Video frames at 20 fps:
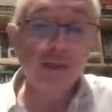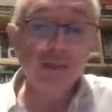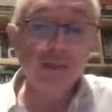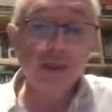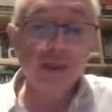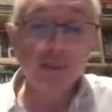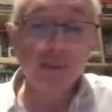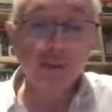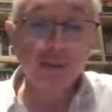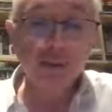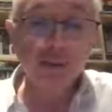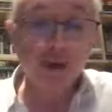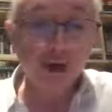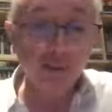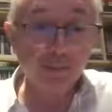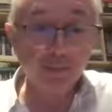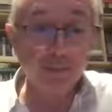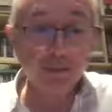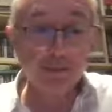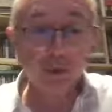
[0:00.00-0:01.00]
that the
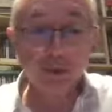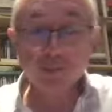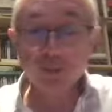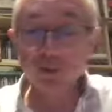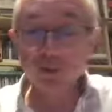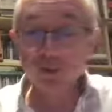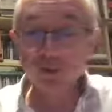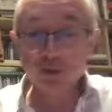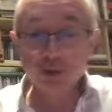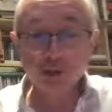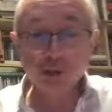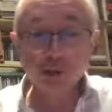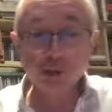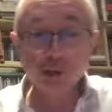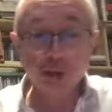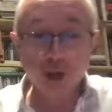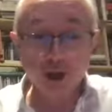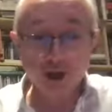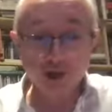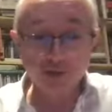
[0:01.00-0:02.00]
purpose of the
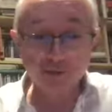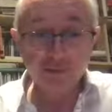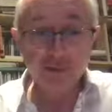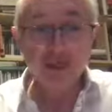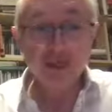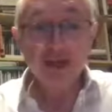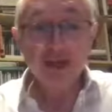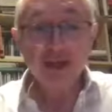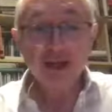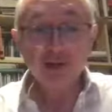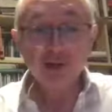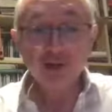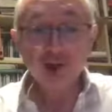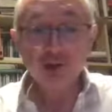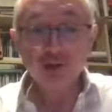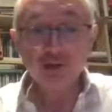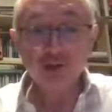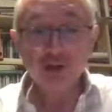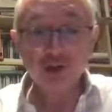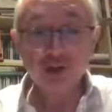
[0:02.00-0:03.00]
Christian life is that
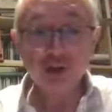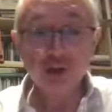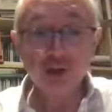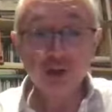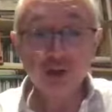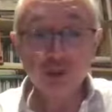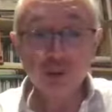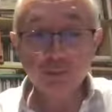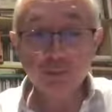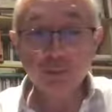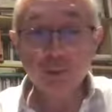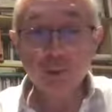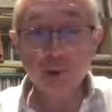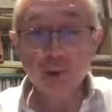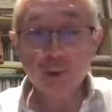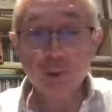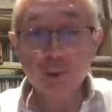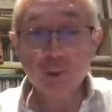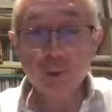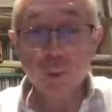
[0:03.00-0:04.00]
Christians should
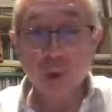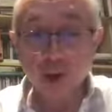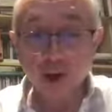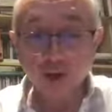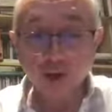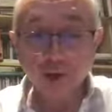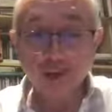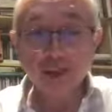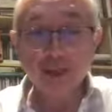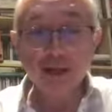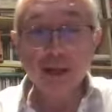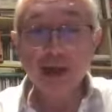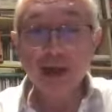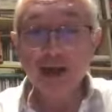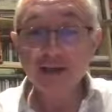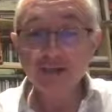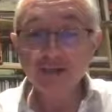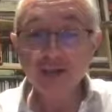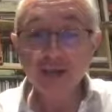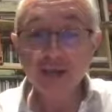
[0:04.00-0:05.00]
be one
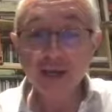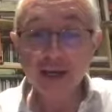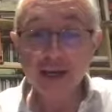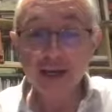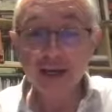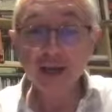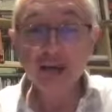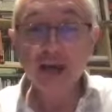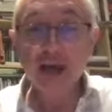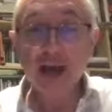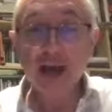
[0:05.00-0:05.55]
as he